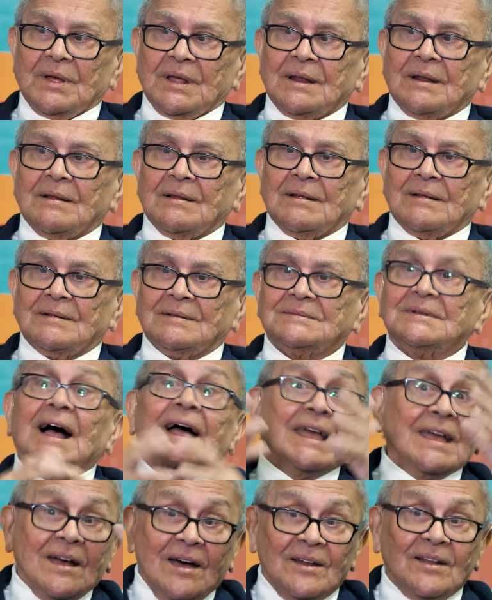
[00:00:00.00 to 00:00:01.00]
but
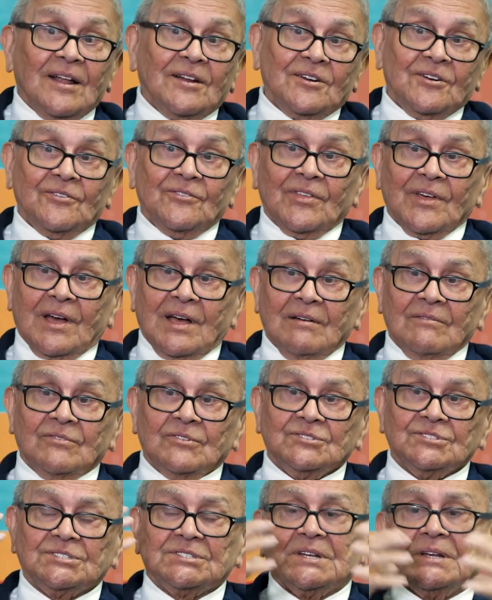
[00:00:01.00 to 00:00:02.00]
I got under the
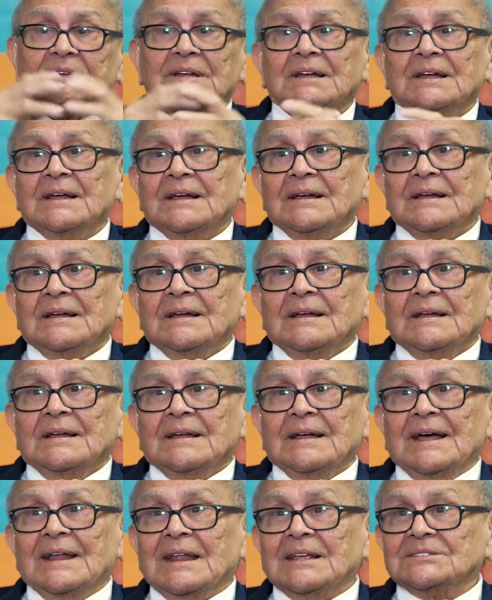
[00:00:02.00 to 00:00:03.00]
covers
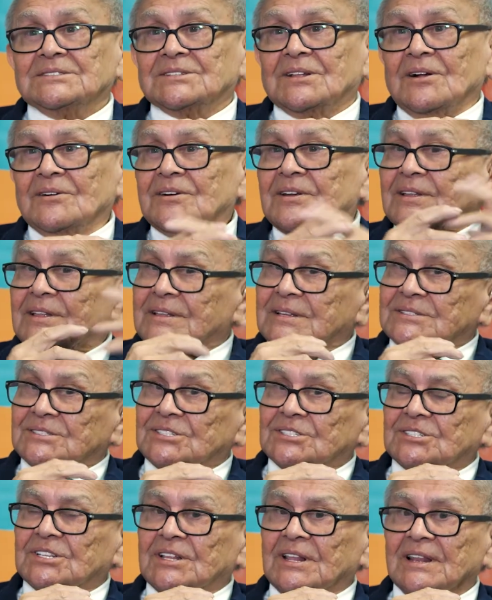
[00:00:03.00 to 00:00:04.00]
and I started to
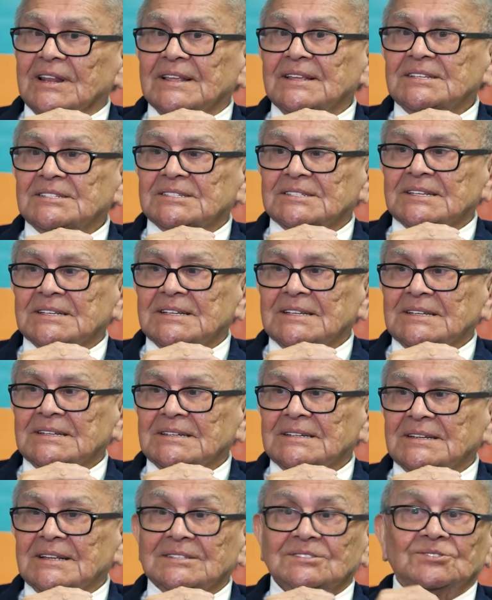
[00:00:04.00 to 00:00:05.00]
just
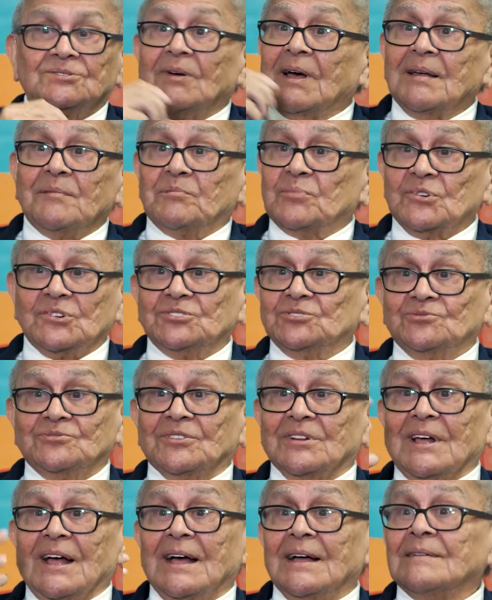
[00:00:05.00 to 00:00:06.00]
listen, and pretty
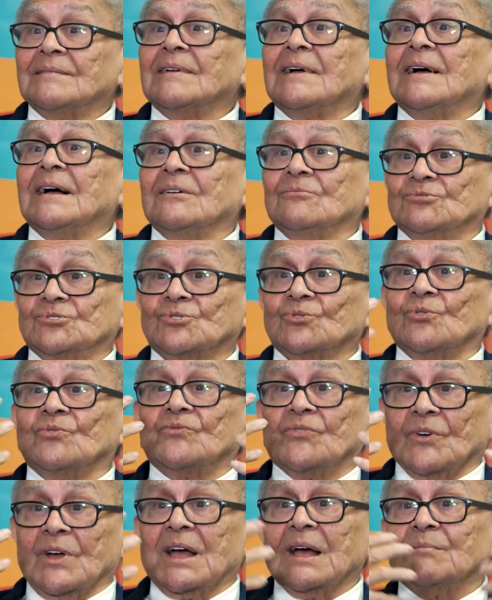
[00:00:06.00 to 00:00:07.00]
soon I was
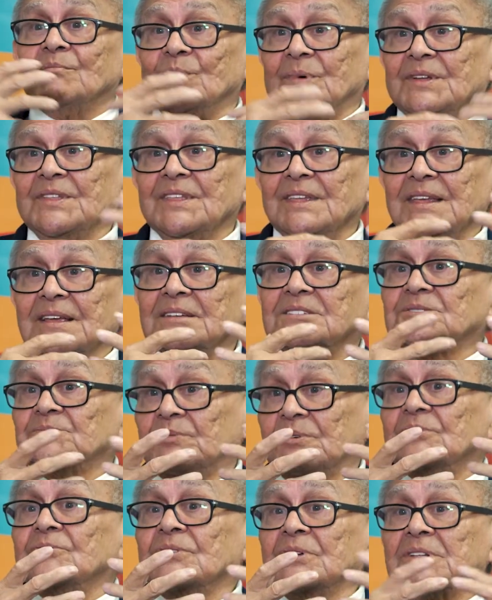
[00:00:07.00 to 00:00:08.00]
overcome by the
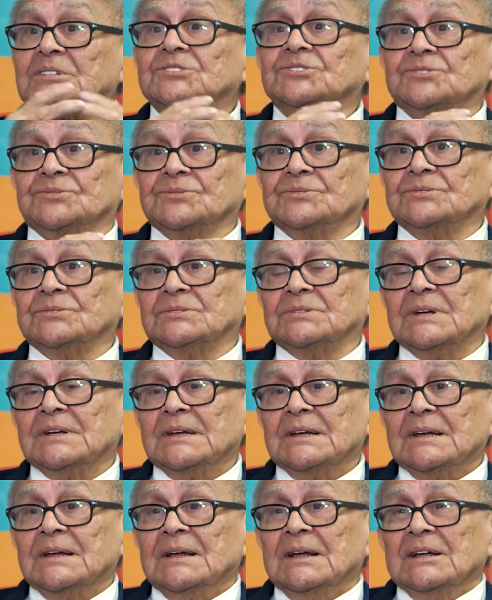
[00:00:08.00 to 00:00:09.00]
experience too.
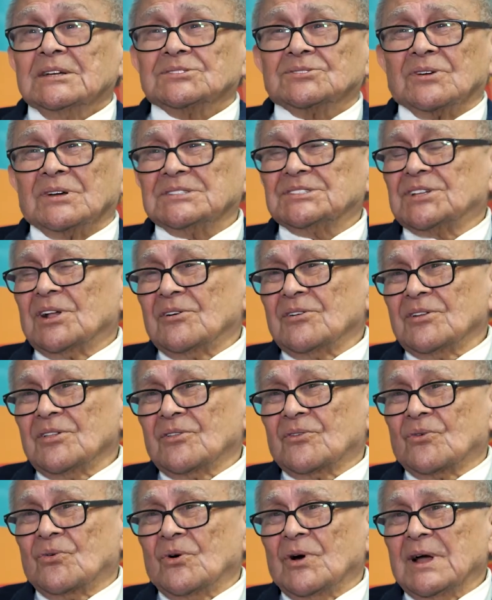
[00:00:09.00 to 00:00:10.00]
So I
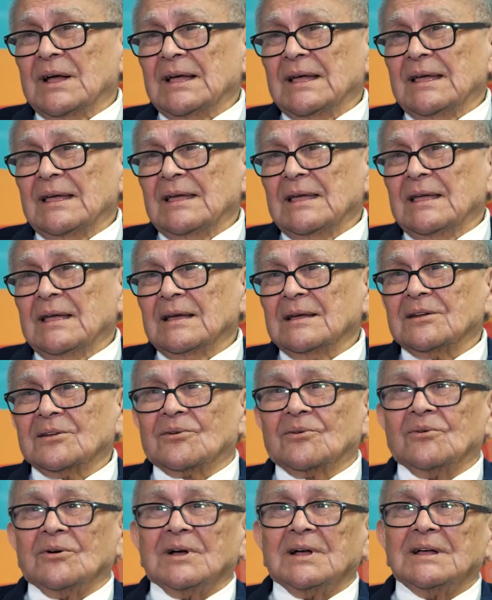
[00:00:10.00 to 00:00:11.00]
started crying and
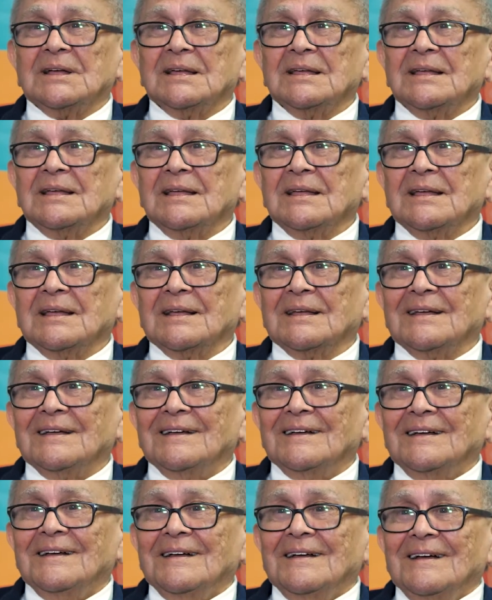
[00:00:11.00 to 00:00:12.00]
crying
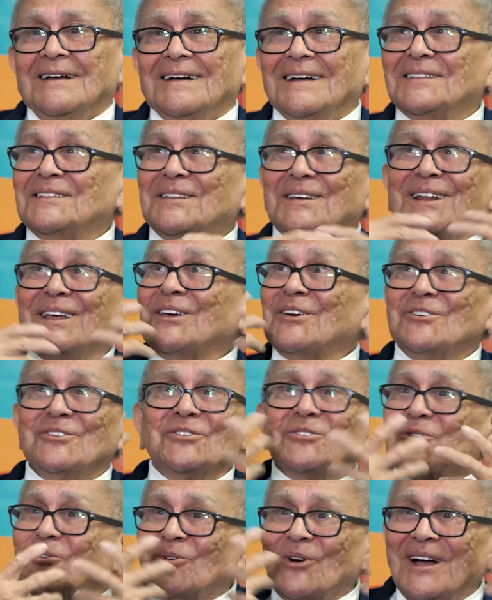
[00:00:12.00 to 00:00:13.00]
until I
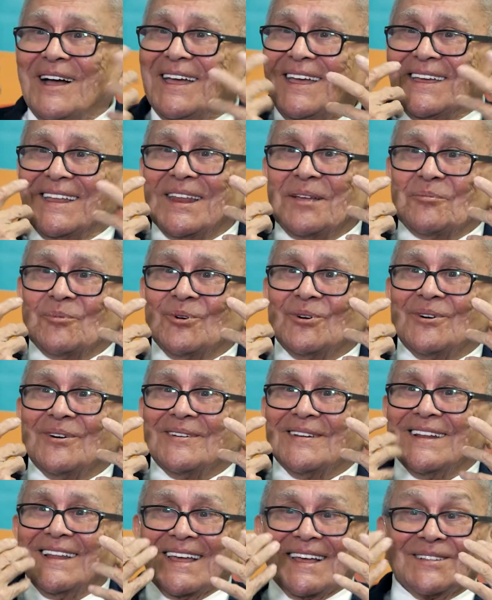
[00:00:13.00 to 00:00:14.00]
couldn't cry anymore,
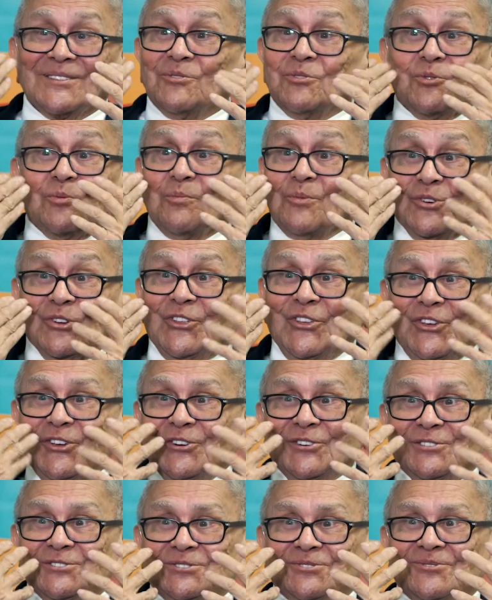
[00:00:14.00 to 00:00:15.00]
like no more
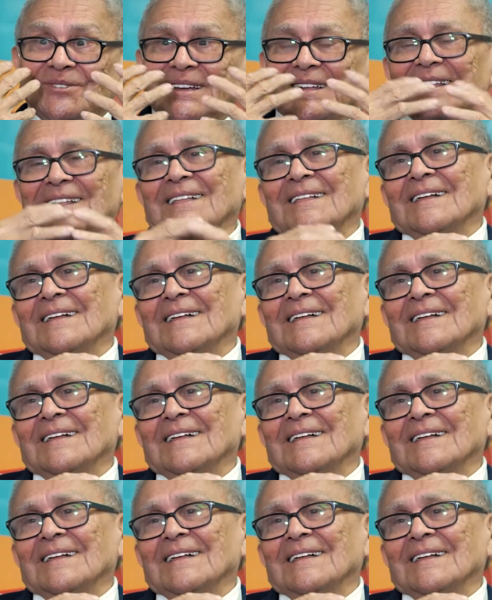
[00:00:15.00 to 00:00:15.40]
tears, right?